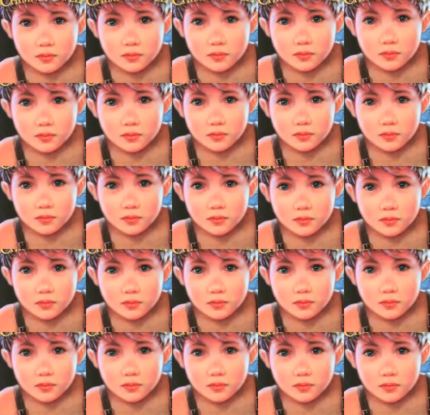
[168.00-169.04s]

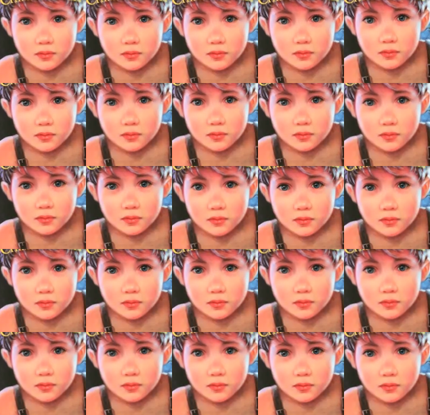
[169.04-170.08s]

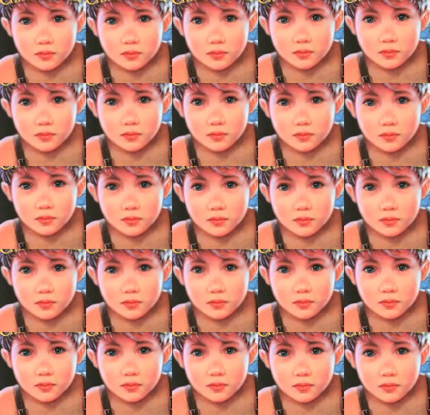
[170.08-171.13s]

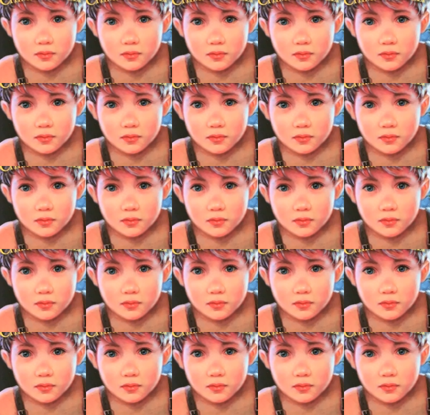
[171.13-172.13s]
[no speech]